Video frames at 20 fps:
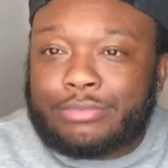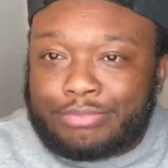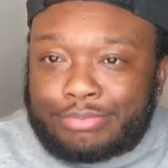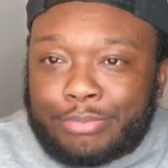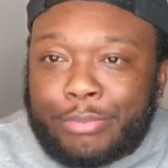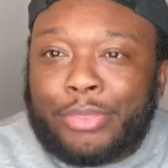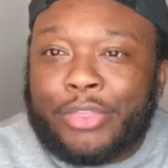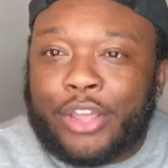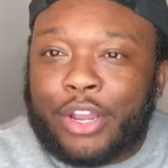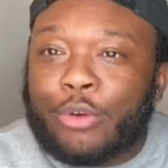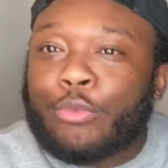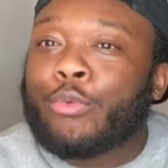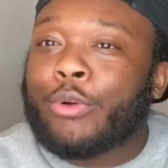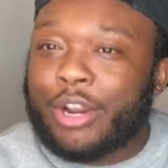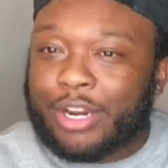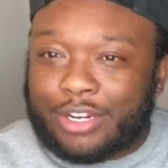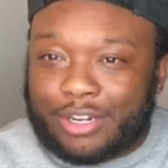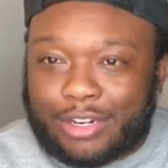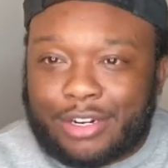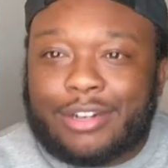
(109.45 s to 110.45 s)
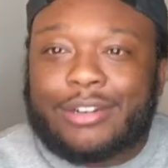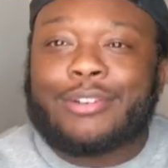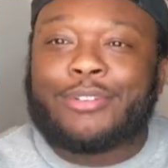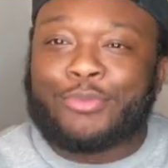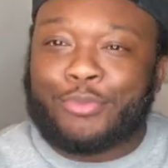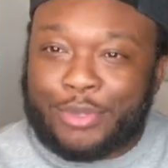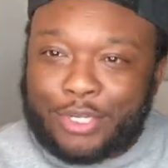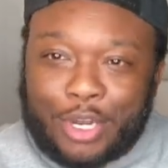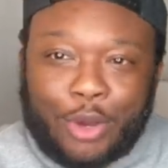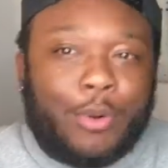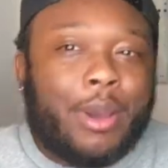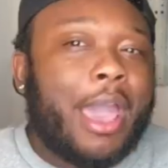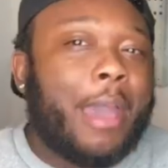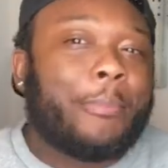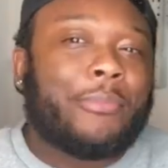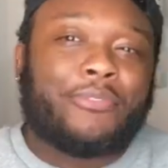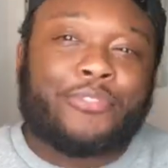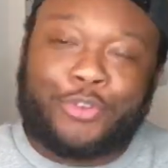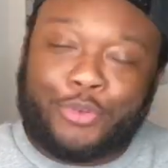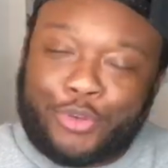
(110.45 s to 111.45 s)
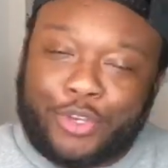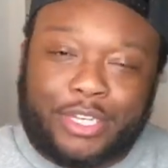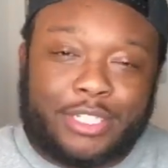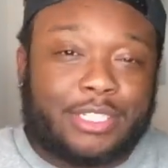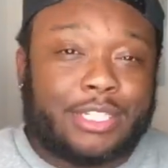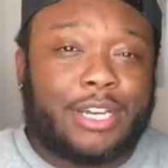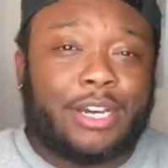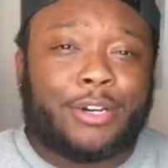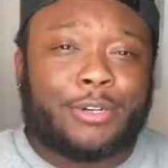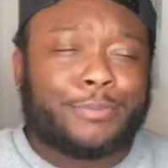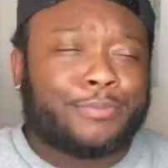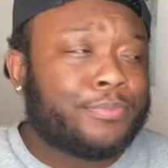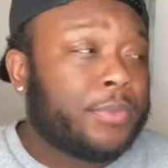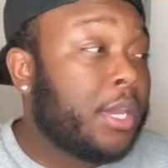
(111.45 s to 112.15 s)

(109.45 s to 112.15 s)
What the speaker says: their record. We know what happened a few years ago.